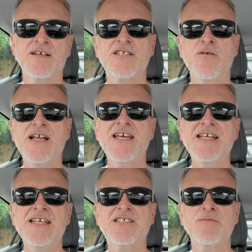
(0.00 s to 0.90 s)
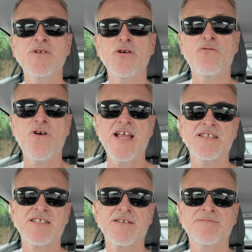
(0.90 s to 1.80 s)
So I needed some new
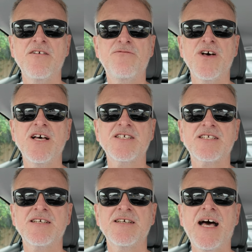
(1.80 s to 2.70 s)
friends. At first,